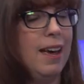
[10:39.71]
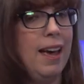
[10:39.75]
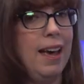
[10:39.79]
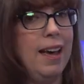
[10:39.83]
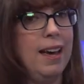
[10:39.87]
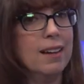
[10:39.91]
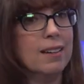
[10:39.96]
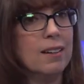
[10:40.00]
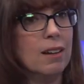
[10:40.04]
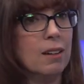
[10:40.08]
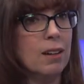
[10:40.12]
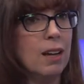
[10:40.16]

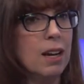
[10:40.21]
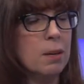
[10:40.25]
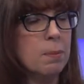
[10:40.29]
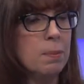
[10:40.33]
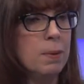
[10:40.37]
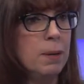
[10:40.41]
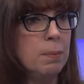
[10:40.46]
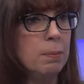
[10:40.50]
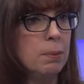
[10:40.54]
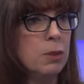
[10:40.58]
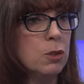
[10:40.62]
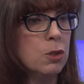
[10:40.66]
And a lot of
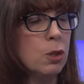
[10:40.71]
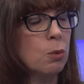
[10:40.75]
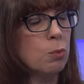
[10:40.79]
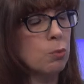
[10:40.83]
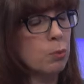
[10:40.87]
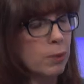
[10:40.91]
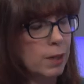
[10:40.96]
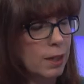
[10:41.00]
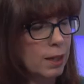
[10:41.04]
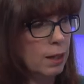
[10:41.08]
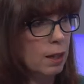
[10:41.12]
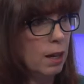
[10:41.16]
people don't
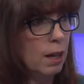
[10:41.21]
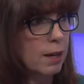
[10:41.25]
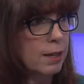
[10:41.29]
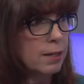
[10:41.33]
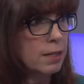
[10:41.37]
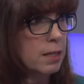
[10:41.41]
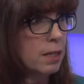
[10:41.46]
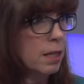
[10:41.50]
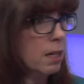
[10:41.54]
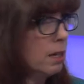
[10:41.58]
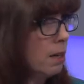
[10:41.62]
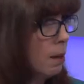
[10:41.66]

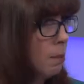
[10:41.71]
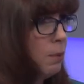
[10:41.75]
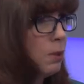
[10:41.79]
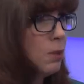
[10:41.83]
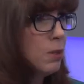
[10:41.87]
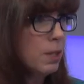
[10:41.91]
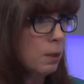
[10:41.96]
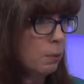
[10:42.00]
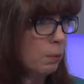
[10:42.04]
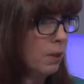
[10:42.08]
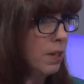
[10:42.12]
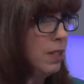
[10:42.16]
realize the
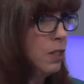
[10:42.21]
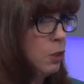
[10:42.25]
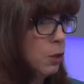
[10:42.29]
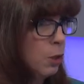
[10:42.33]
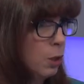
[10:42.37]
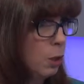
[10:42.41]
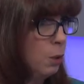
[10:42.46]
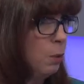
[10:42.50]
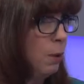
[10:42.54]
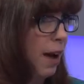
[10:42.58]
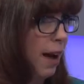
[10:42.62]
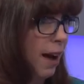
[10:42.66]
numbers that we
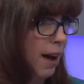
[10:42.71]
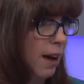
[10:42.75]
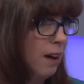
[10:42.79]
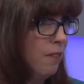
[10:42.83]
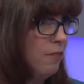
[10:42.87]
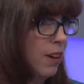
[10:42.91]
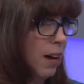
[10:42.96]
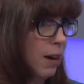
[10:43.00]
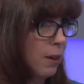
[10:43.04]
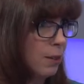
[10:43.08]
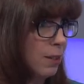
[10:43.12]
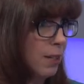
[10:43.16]
do
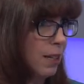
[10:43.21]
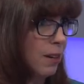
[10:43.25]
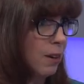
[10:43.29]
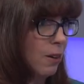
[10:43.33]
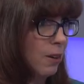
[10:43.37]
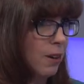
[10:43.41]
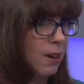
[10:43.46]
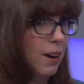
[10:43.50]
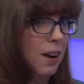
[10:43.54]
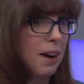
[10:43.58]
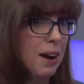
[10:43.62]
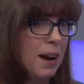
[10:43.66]
have out
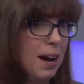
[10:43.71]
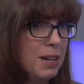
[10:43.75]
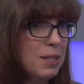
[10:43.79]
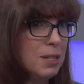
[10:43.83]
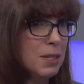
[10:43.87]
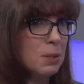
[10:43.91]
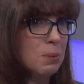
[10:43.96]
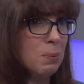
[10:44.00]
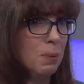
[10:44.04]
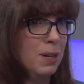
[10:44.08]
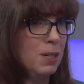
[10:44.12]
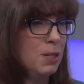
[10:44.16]
there. I
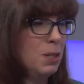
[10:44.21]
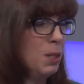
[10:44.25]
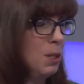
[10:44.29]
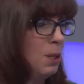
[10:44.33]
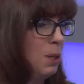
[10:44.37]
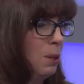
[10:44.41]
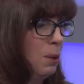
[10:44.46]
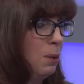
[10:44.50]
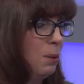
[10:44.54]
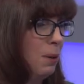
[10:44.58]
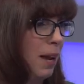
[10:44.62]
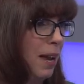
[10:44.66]
just went
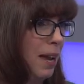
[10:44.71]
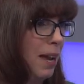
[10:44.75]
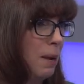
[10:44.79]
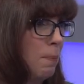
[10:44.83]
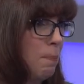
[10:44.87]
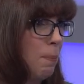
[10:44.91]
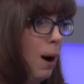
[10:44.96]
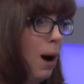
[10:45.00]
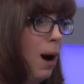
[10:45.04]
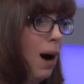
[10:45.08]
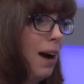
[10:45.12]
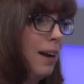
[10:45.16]
to a
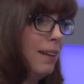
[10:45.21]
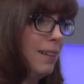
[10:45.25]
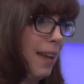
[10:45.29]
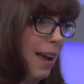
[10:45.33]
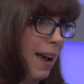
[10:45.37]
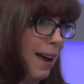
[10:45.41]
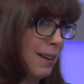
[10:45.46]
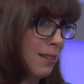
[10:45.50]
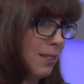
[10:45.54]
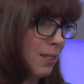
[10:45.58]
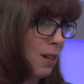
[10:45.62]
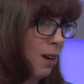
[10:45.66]

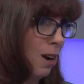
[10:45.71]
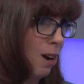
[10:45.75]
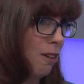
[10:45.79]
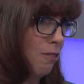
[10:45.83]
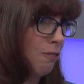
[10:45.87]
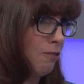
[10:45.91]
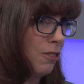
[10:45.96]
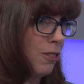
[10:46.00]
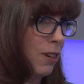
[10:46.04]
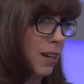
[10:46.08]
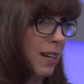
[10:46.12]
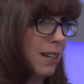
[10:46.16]
podcast
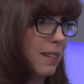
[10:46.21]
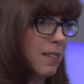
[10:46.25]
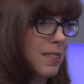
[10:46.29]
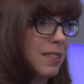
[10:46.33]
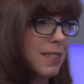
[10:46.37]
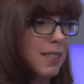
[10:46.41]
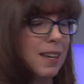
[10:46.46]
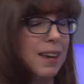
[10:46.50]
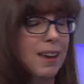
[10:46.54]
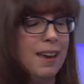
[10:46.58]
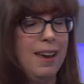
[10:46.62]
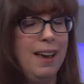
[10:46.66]

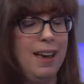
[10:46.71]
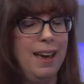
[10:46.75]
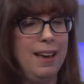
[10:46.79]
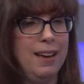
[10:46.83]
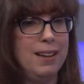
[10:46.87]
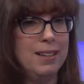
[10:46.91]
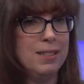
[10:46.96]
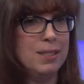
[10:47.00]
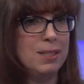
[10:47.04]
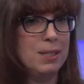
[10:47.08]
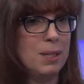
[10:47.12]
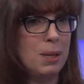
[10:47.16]
conference,
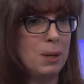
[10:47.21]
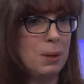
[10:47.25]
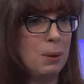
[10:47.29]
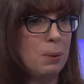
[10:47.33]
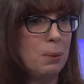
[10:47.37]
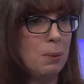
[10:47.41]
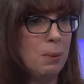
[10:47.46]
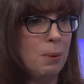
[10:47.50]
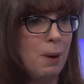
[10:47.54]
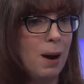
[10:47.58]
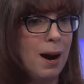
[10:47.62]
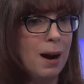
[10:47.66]
and
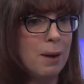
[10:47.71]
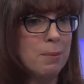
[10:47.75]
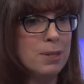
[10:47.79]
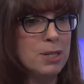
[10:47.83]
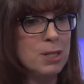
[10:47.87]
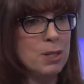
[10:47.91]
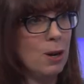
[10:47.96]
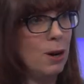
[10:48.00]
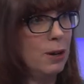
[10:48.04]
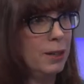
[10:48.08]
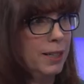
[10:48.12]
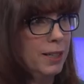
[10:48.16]
so I was
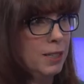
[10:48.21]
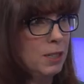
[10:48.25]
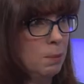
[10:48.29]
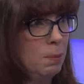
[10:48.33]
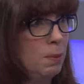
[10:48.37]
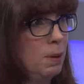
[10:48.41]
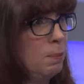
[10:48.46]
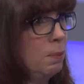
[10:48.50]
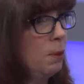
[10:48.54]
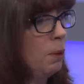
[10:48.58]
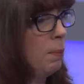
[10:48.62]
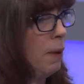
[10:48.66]
talking to
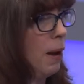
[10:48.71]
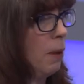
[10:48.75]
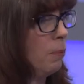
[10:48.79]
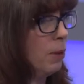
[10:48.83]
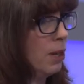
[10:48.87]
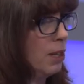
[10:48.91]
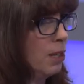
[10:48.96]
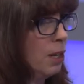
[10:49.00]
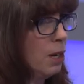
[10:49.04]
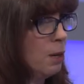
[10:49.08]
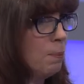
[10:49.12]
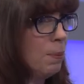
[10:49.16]
people about
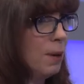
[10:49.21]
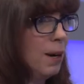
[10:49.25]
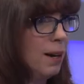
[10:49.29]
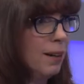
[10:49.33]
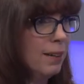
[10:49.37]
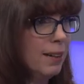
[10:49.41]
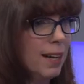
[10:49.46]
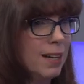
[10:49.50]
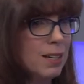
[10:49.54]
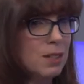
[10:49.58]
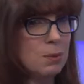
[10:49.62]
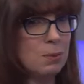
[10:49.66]
what their
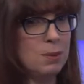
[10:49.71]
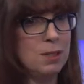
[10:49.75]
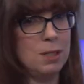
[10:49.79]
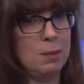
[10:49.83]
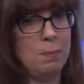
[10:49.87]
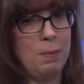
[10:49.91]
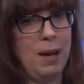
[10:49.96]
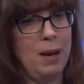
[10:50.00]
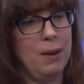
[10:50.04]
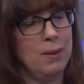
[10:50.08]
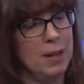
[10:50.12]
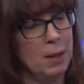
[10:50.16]
podcast was
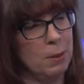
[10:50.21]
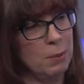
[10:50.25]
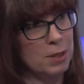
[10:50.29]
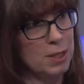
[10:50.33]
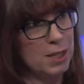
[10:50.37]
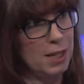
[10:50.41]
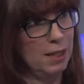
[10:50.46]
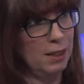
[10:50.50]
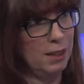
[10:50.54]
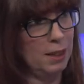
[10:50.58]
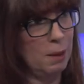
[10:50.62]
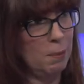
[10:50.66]
about, and they were
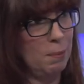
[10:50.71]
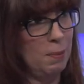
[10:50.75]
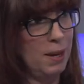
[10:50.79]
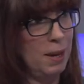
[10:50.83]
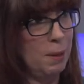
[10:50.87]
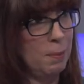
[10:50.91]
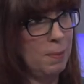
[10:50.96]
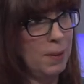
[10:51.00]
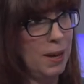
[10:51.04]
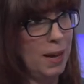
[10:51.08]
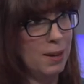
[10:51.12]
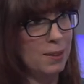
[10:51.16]
telling me
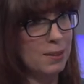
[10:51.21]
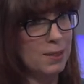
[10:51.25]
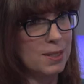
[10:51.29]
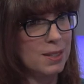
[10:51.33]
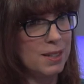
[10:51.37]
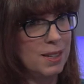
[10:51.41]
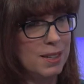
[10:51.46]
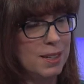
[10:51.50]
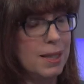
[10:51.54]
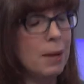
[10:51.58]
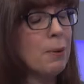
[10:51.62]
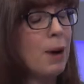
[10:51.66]
about,
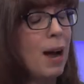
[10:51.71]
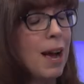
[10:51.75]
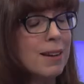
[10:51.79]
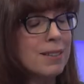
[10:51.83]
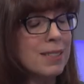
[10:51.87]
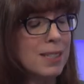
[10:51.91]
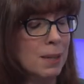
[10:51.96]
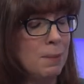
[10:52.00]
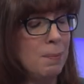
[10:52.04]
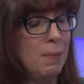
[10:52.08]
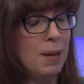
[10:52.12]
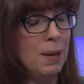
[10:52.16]
they were
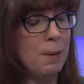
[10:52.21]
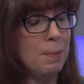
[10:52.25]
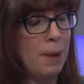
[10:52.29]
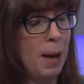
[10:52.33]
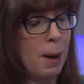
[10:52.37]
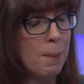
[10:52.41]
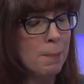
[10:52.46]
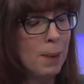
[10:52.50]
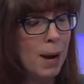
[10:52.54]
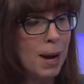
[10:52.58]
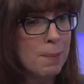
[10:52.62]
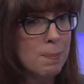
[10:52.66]
asking me
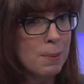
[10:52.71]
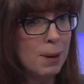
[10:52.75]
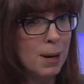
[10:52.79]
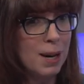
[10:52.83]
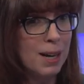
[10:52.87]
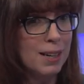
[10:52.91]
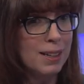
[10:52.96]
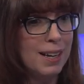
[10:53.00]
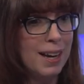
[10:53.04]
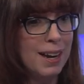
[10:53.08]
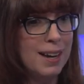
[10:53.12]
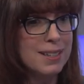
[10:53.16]
about my
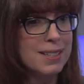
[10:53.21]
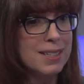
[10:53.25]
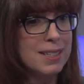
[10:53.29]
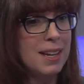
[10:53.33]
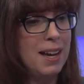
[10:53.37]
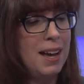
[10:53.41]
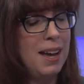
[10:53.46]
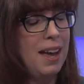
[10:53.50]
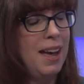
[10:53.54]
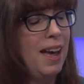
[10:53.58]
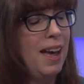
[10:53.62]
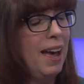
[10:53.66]
podcast,
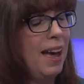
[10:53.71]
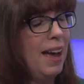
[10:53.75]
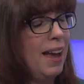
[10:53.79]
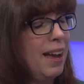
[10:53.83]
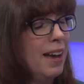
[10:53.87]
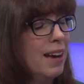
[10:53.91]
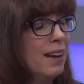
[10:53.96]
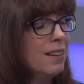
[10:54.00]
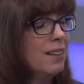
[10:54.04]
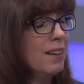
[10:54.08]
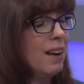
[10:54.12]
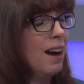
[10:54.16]

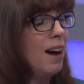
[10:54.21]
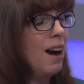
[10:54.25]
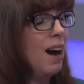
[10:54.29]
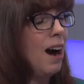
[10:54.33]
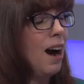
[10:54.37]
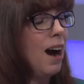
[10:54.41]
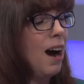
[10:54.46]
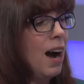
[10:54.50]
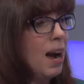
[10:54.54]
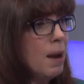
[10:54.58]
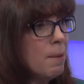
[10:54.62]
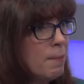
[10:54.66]
and
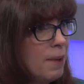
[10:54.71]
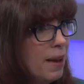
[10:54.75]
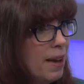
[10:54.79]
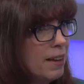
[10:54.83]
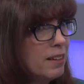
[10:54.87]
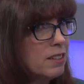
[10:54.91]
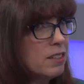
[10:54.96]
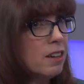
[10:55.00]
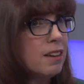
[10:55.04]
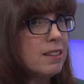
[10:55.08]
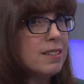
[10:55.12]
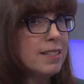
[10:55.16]
I
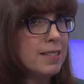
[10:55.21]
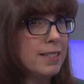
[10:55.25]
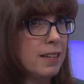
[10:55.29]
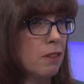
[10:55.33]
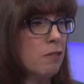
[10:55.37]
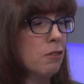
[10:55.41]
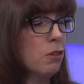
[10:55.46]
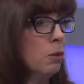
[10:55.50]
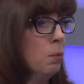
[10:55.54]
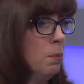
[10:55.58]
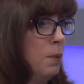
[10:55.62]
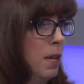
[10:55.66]
met
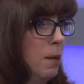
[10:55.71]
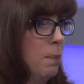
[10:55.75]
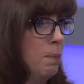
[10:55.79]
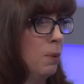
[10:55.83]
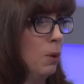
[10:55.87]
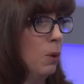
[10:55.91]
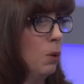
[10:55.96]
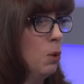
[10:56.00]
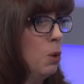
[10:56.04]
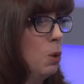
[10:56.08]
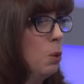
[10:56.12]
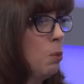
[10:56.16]
several
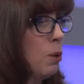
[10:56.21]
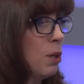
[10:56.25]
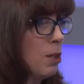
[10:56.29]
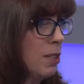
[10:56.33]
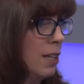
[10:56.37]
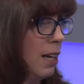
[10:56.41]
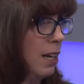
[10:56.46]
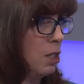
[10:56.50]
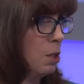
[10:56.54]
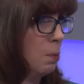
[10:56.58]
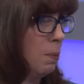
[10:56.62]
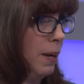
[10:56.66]
people who were
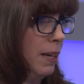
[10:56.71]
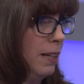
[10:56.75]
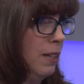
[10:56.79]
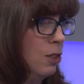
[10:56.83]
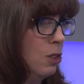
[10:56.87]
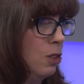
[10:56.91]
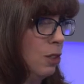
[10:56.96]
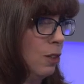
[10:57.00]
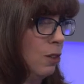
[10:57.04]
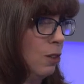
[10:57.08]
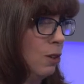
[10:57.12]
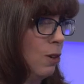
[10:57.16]
touched by
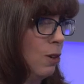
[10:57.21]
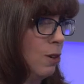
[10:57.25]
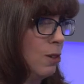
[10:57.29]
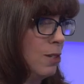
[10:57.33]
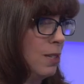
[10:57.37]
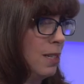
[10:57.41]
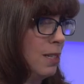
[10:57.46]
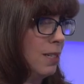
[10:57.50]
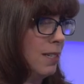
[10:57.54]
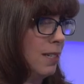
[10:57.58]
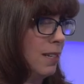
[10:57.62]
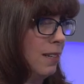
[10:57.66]
congenital heart
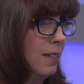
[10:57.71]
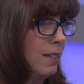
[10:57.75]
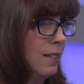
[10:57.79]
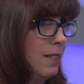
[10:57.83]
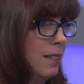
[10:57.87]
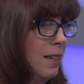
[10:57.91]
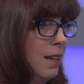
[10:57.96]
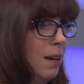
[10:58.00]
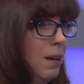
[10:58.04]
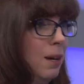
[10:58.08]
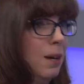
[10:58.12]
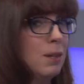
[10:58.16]

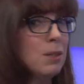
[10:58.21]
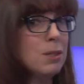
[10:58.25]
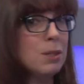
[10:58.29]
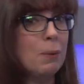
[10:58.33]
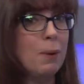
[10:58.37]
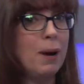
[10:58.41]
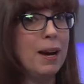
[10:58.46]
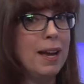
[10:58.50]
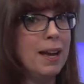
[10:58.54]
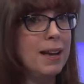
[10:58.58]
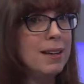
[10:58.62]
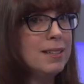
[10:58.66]
disease. Mm. So
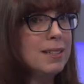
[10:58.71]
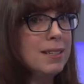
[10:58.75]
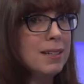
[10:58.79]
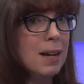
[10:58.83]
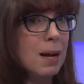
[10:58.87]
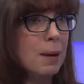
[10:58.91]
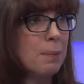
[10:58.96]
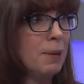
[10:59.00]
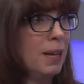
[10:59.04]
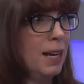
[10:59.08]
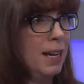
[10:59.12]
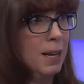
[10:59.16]
I ended
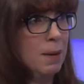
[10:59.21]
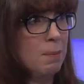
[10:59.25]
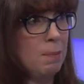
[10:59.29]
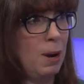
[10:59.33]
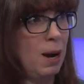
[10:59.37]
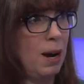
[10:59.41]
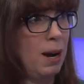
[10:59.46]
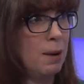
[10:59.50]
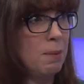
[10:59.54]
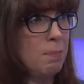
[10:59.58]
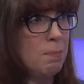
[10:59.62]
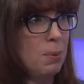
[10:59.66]
up getting
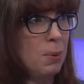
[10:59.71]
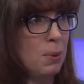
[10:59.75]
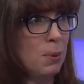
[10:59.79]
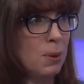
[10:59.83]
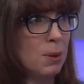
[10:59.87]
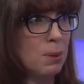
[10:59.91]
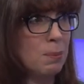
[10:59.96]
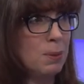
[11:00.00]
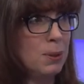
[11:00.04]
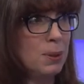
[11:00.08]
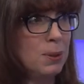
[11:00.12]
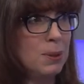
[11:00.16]
my
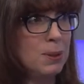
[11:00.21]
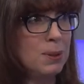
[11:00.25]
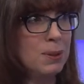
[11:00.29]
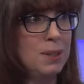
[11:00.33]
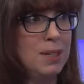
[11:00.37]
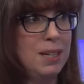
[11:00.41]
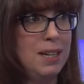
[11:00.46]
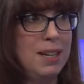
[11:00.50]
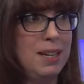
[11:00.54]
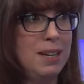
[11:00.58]
portable